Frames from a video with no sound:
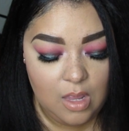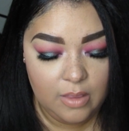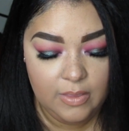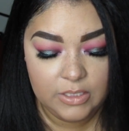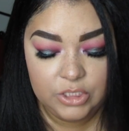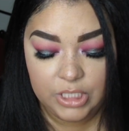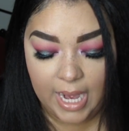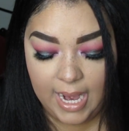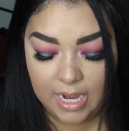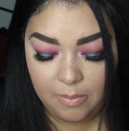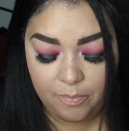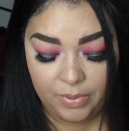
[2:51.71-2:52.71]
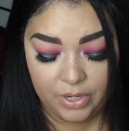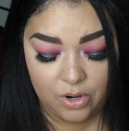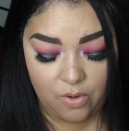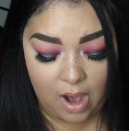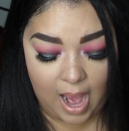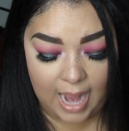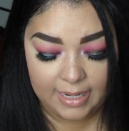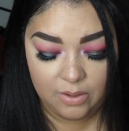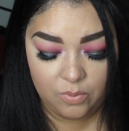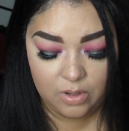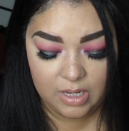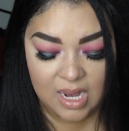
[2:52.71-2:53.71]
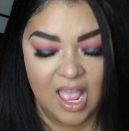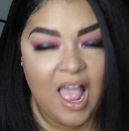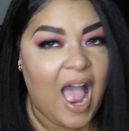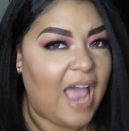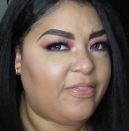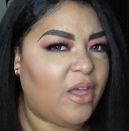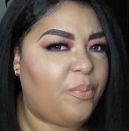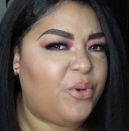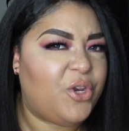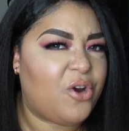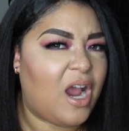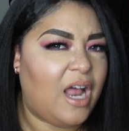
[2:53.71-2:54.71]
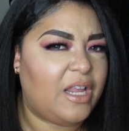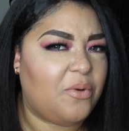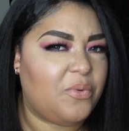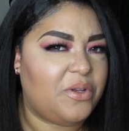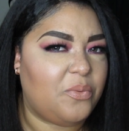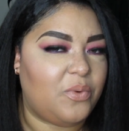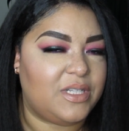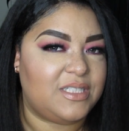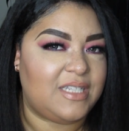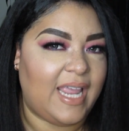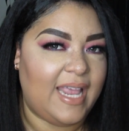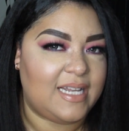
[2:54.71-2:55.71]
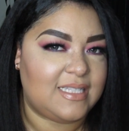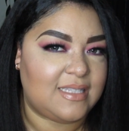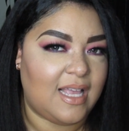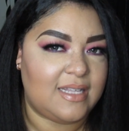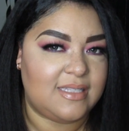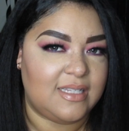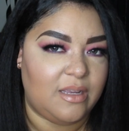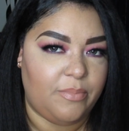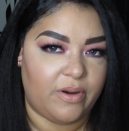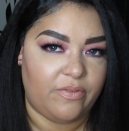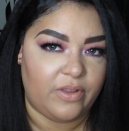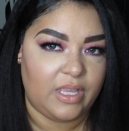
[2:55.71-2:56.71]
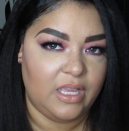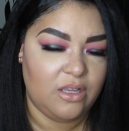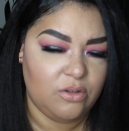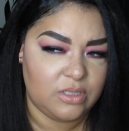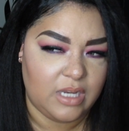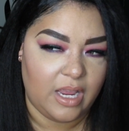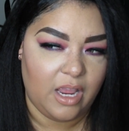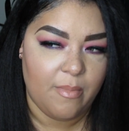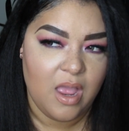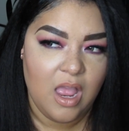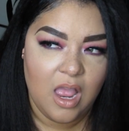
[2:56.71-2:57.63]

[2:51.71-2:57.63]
The shade Pure Hollywood. I thought Pure Hollywood was an Anastasia Beverly Hills name.